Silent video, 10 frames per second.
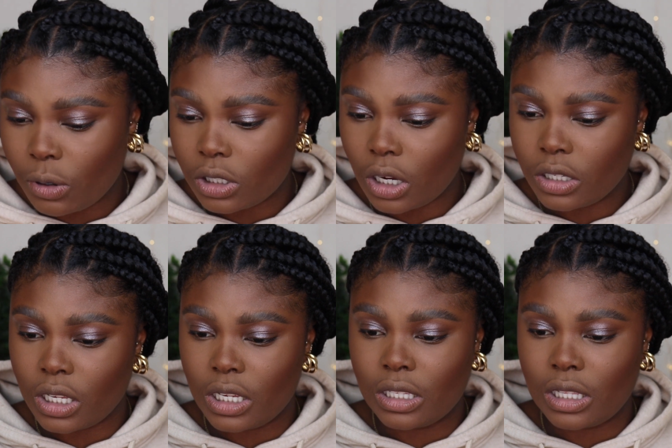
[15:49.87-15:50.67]
product
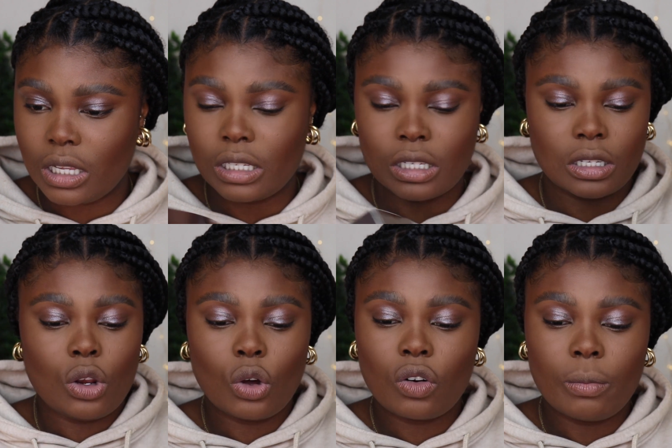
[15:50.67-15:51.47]
is this
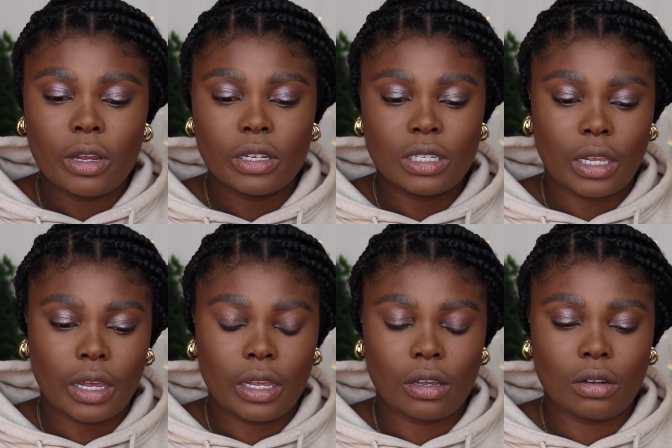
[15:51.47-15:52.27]
Laura
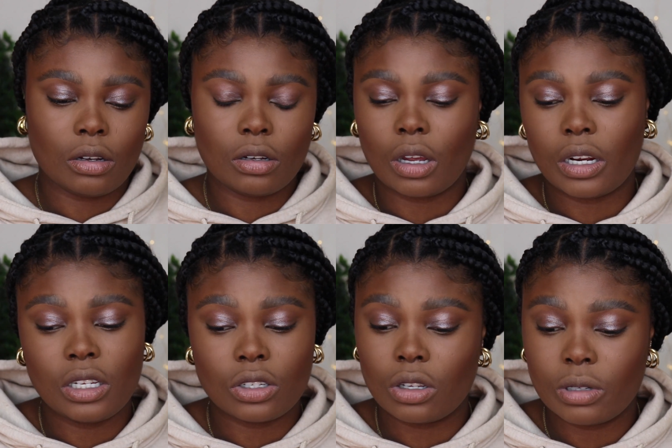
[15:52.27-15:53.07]
Mercier. I need
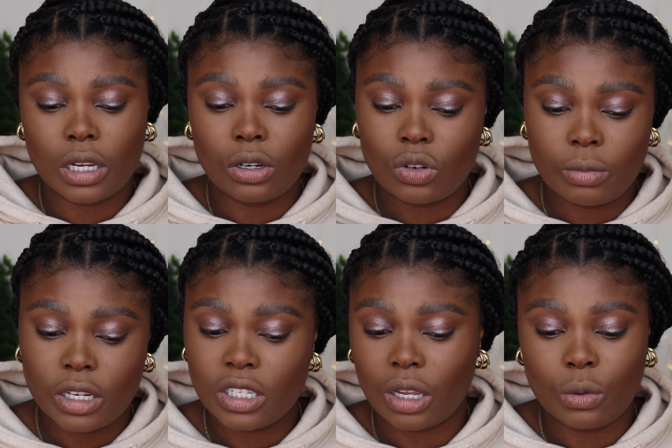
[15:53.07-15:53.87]
to stop saying Laura
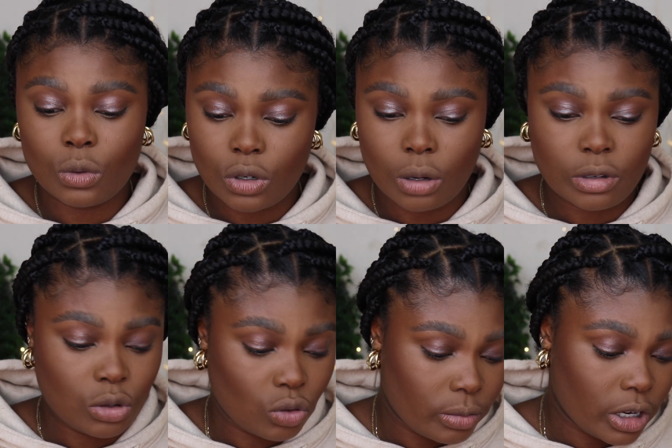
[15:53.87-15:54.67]
Mercier. We all know it's
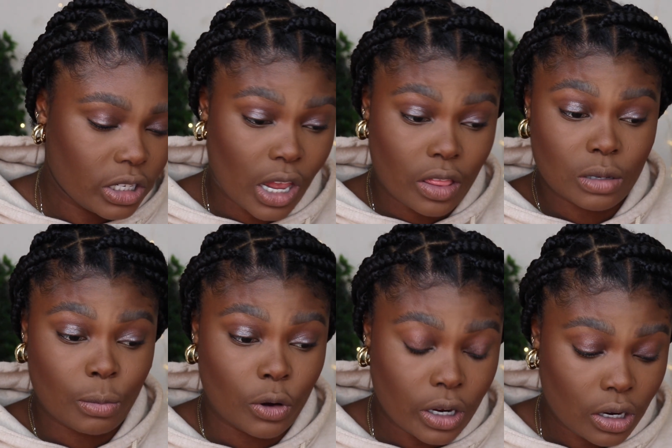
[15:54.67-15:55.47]
Laura Mercier at this
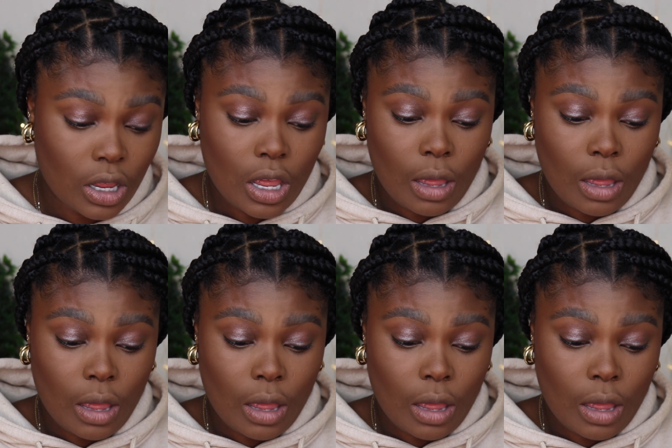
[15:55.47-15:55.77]
point.